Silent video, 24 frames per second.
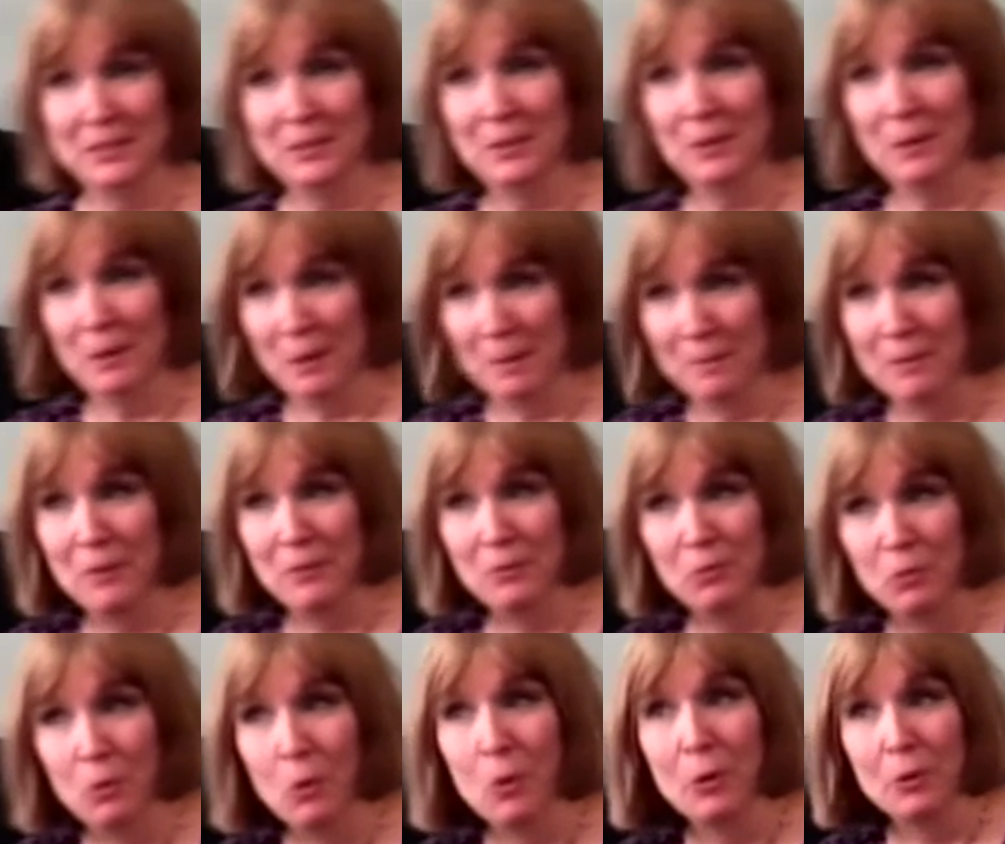
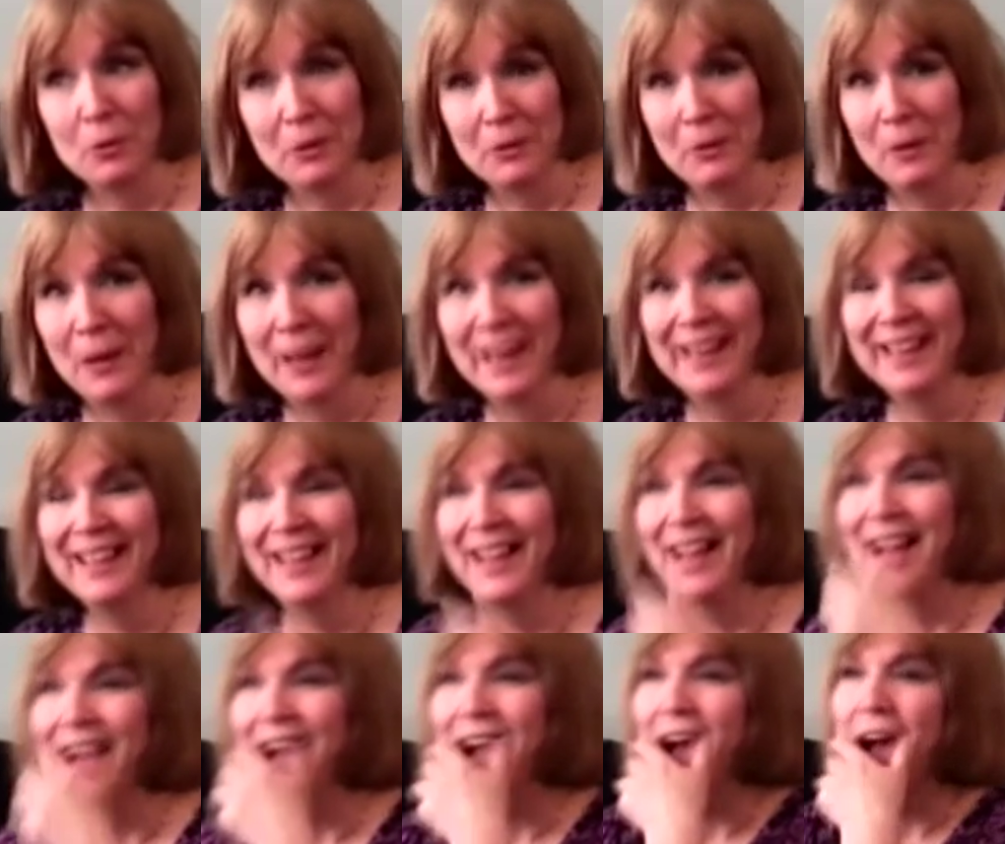But that story's
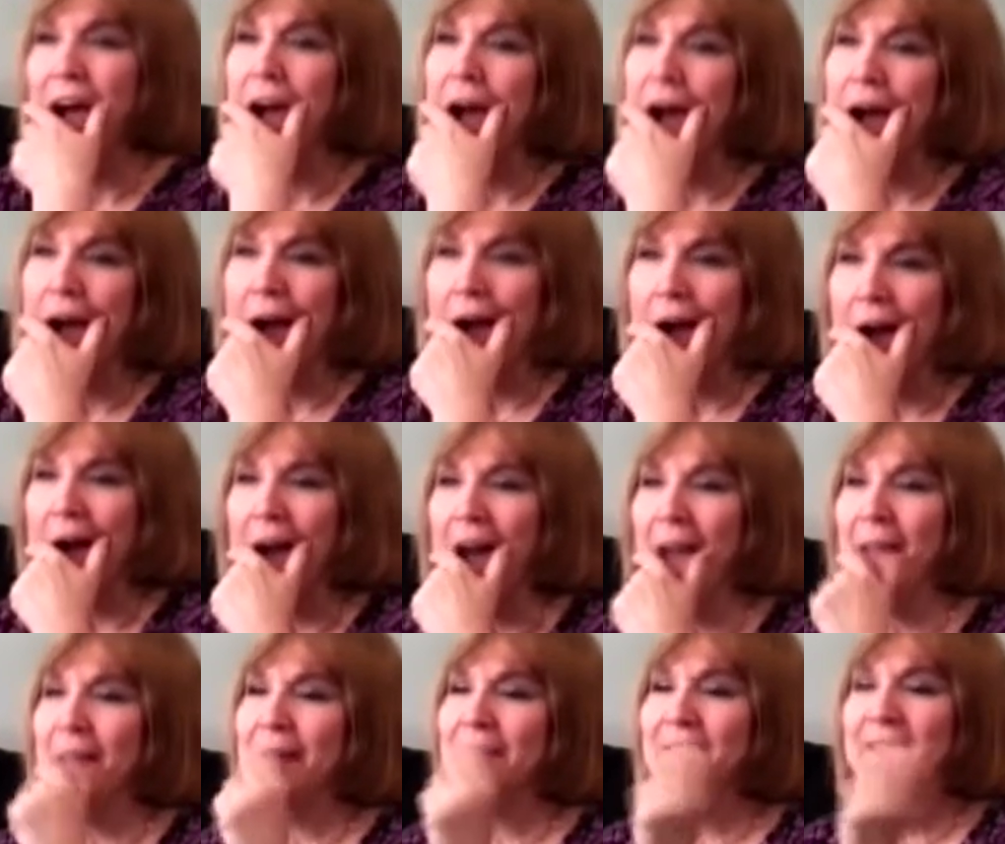going to be in my book.
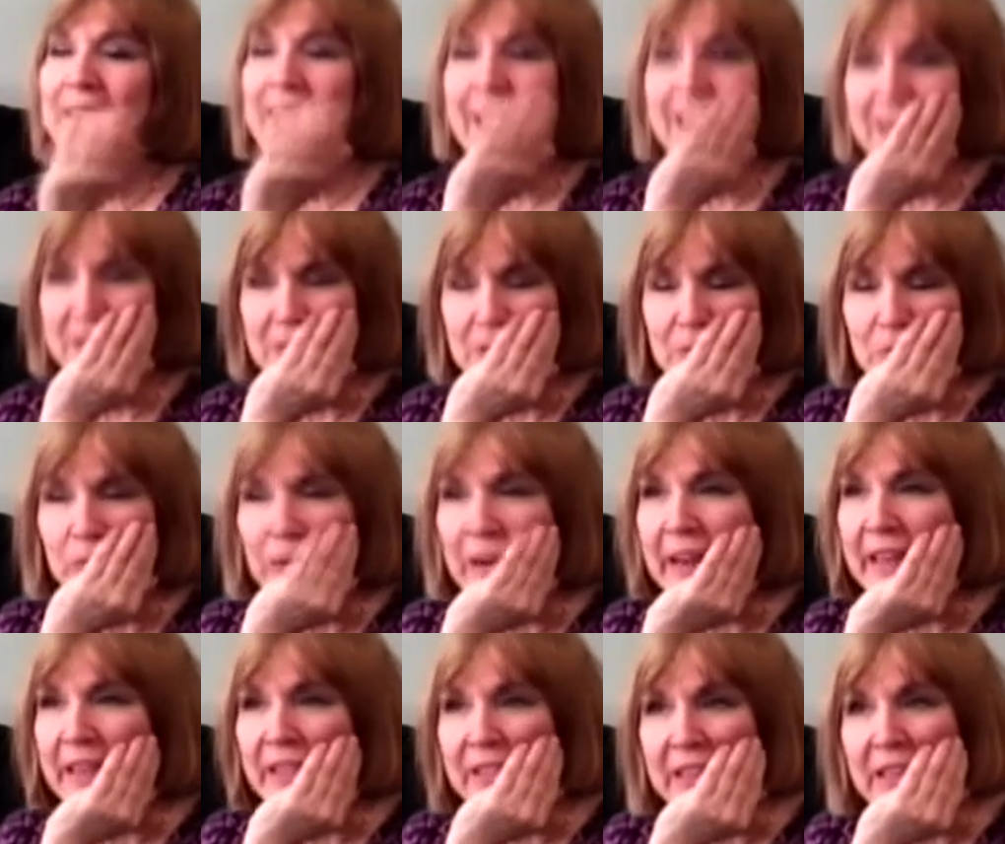That is
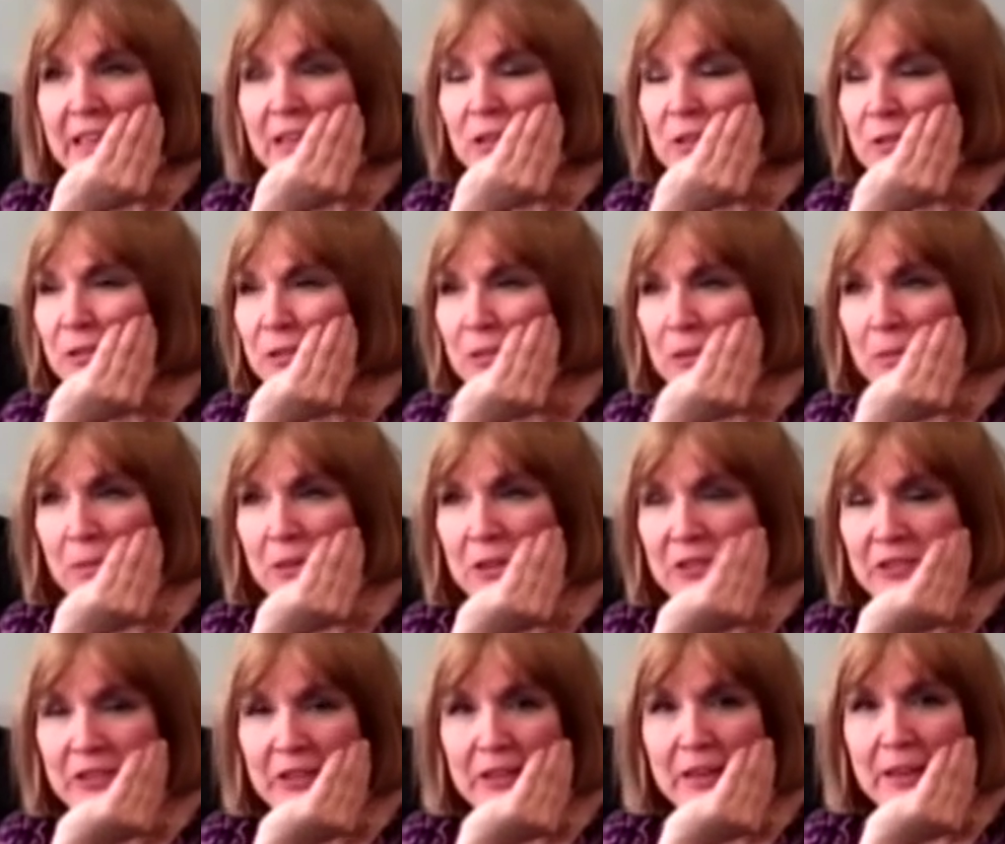Ray. Thank you so
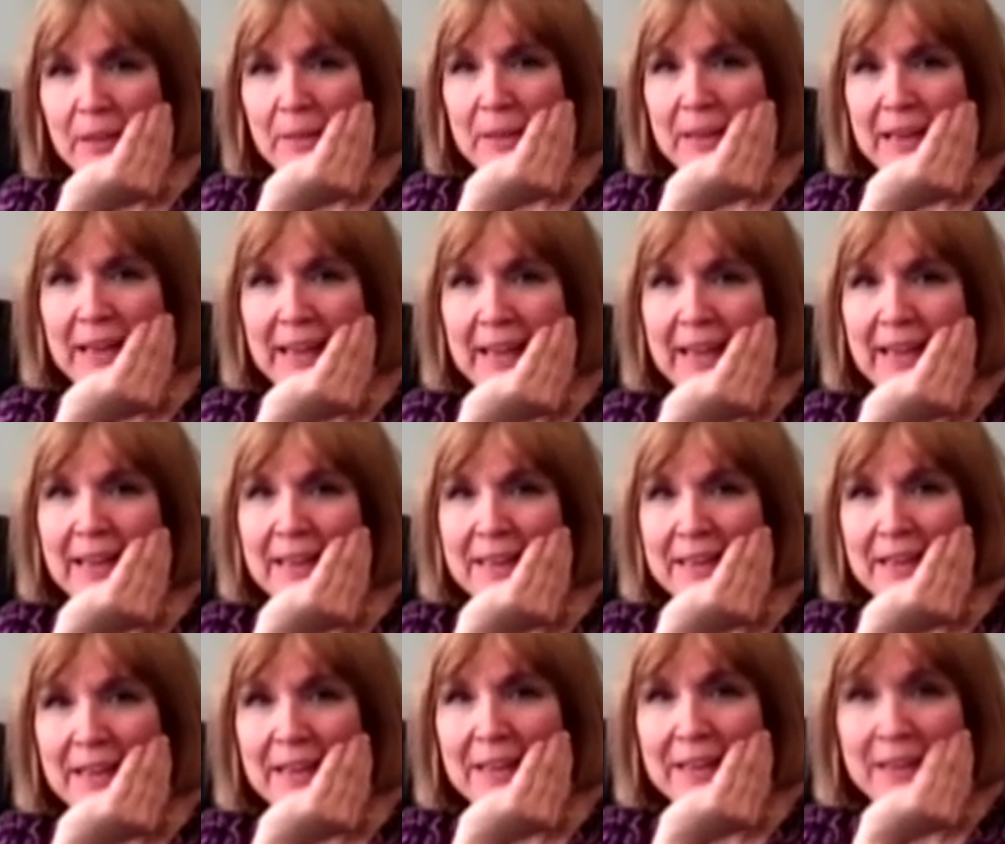much for coming,
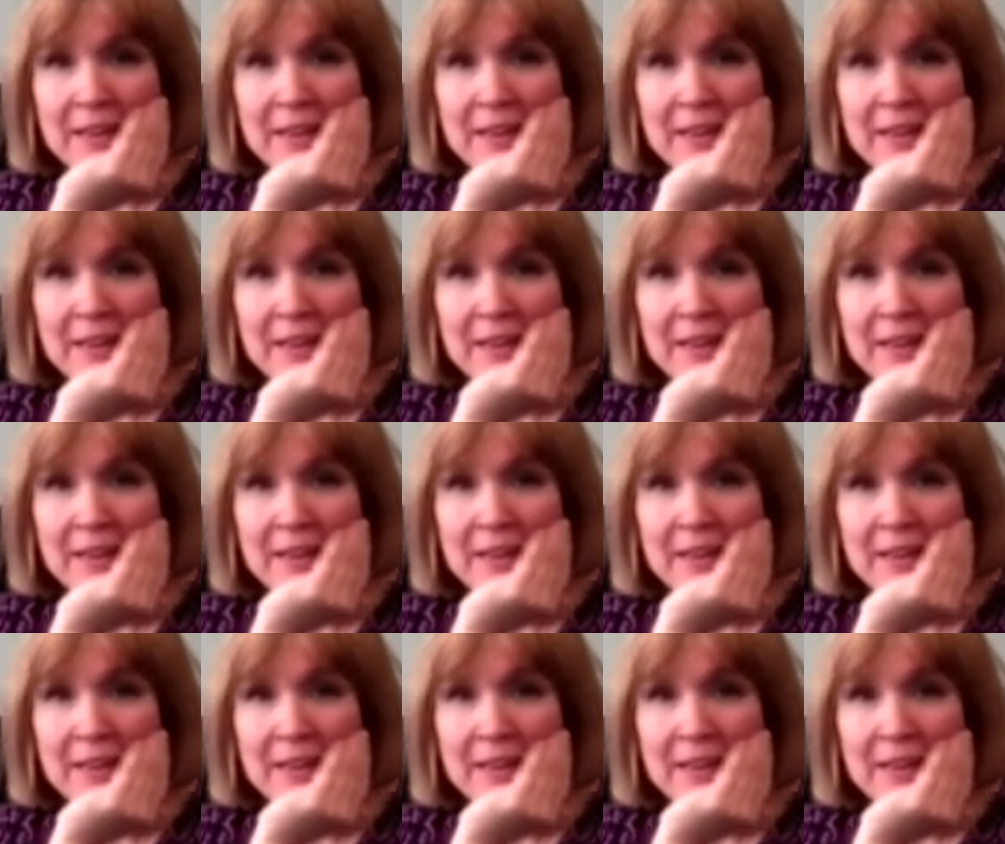and